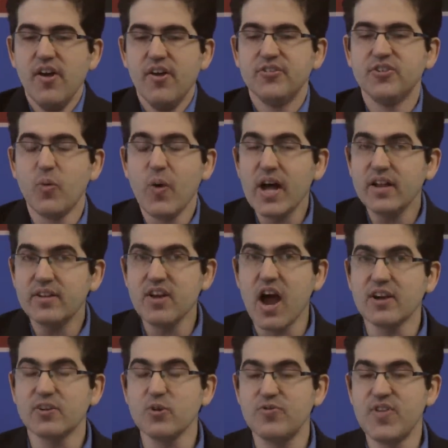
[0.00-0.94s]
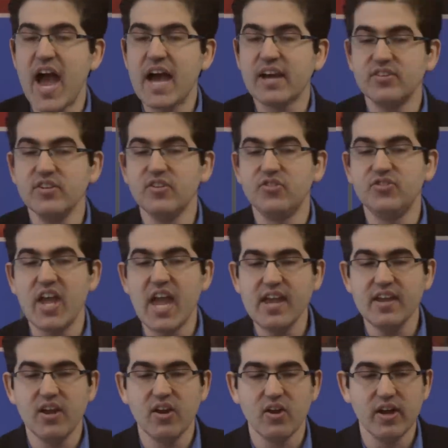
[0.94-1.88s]
So, what Dr. Thaxton is
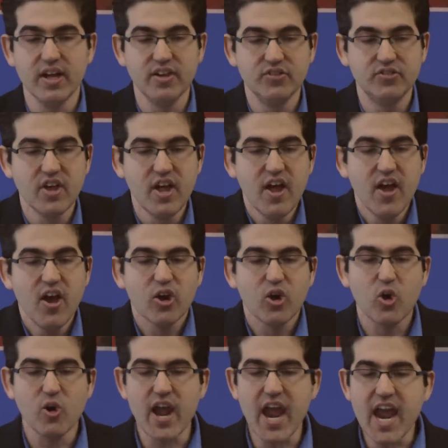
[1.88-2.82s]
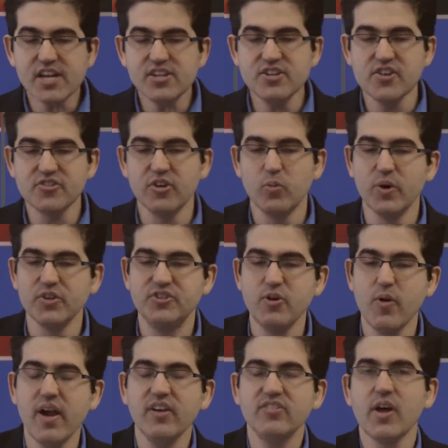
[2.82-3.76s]
saying here is creationism was
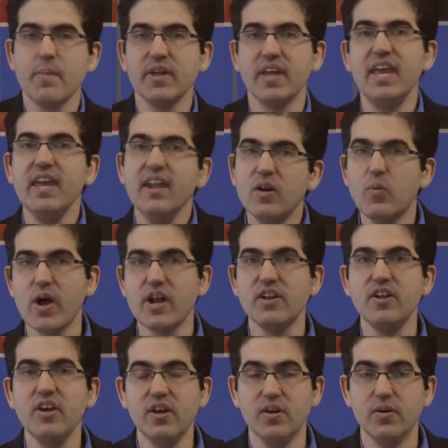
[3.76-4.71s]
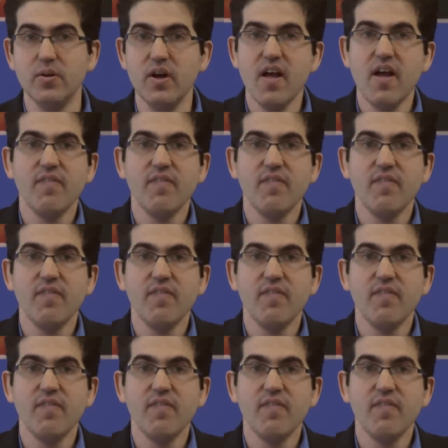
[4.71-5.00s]
doing something he didn't want to do.